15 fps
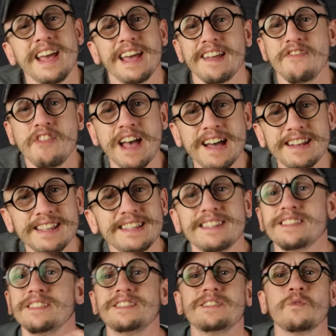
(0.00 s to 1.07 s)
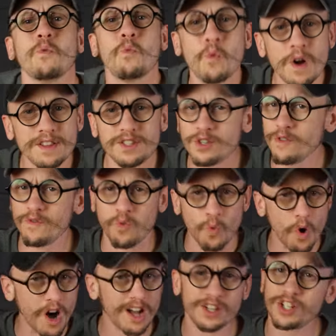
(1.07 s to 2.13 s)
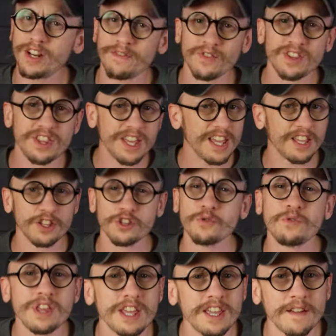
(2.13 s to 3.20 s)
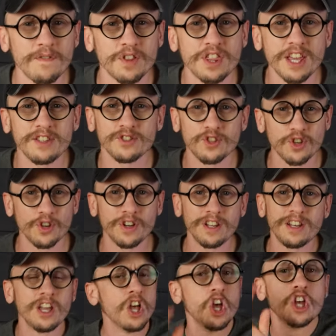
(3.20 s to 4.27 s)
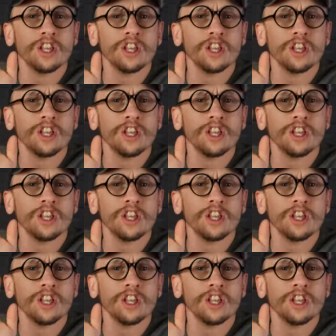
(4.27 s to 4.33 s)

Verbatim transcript: And that is once you've washed everything and you think everything's good,